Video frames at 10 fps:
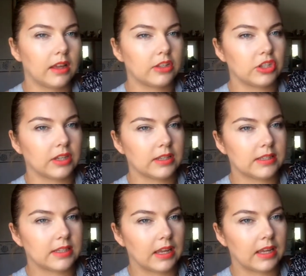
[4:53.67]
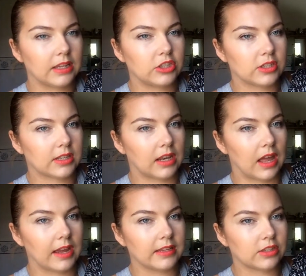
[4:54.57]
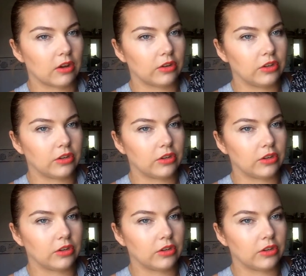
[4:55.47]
As you can see, it just glides on.